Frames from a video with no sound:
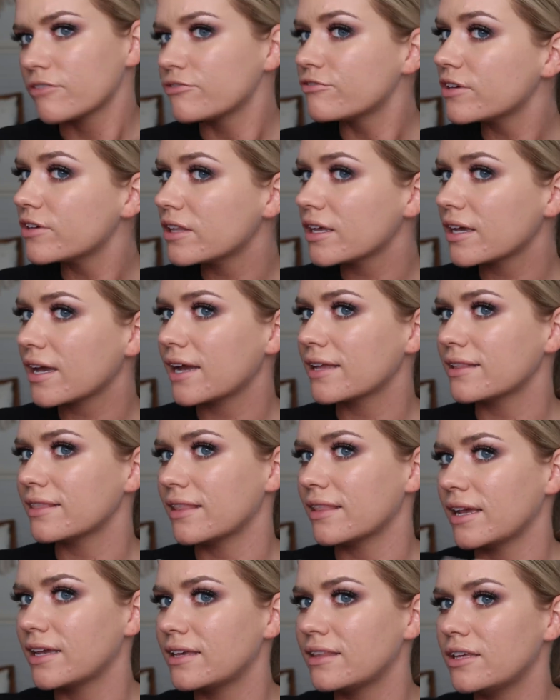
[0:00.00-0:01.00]
I feel like I
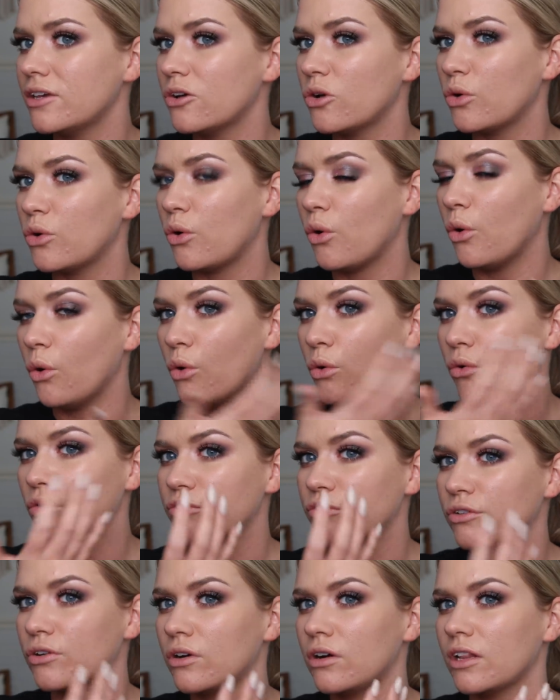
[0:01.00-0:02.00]
like the
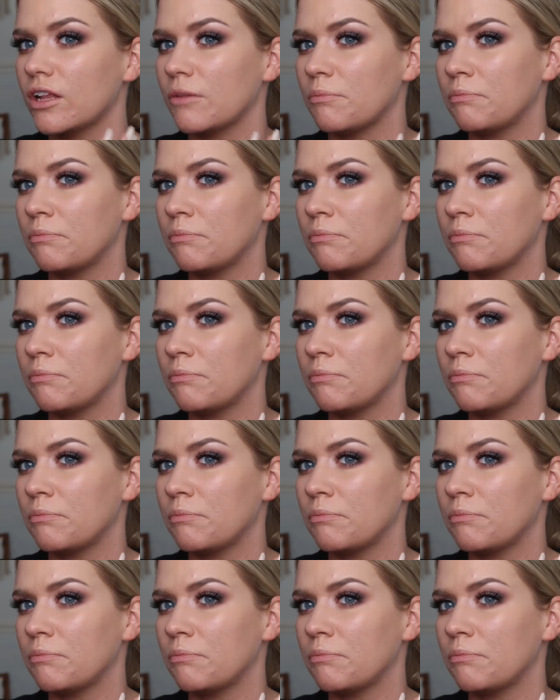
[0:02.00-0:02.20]
overall